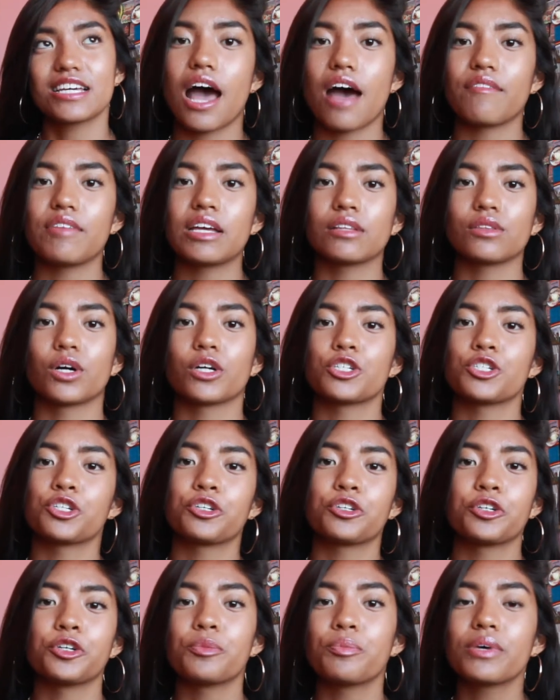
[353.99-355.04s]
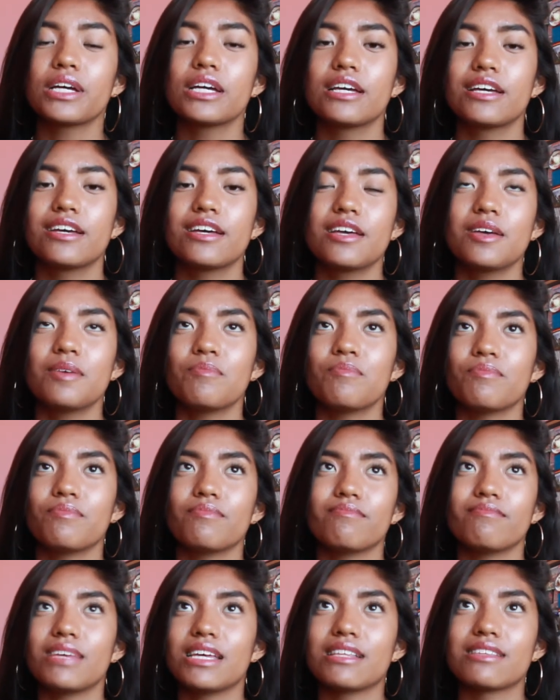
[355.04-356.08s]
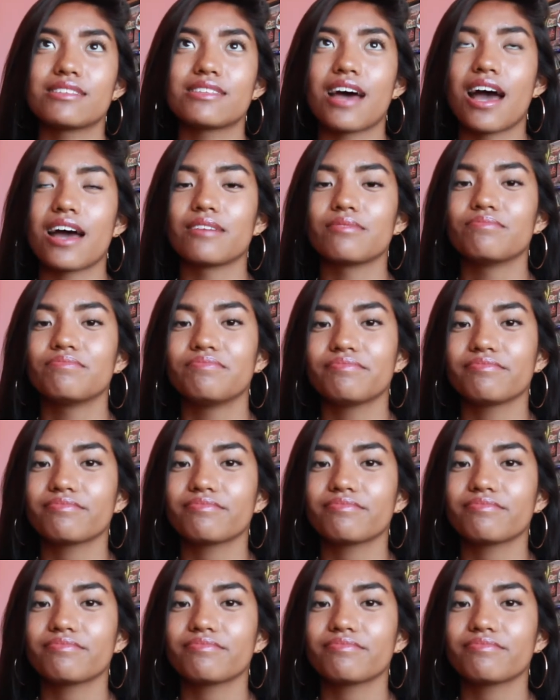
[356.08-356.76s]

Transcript: Having larger group means that